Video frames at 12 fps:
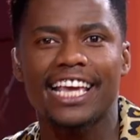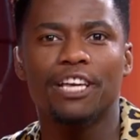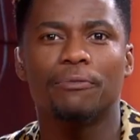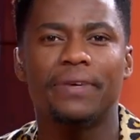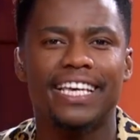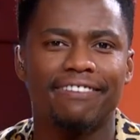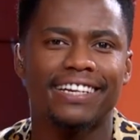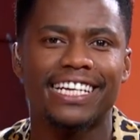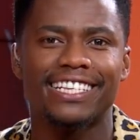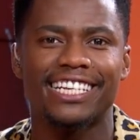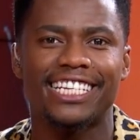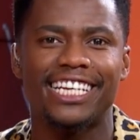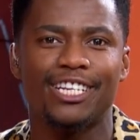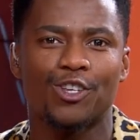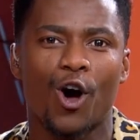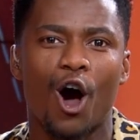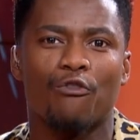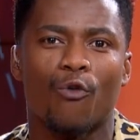He'll be giving us a
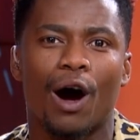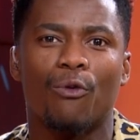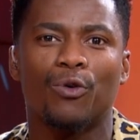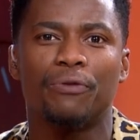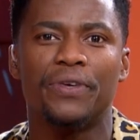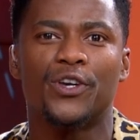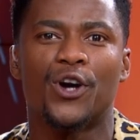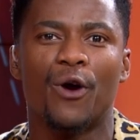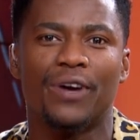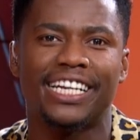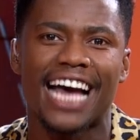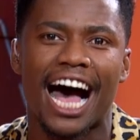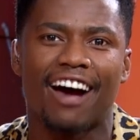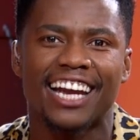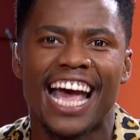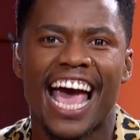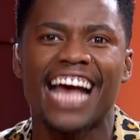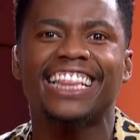teaser of what will be going down
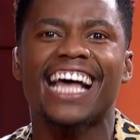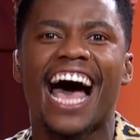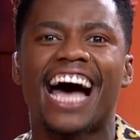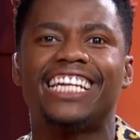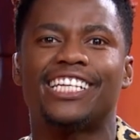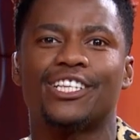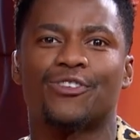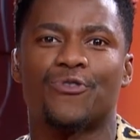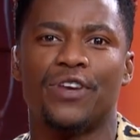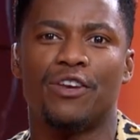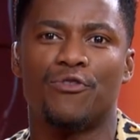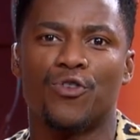at the Hunter's Green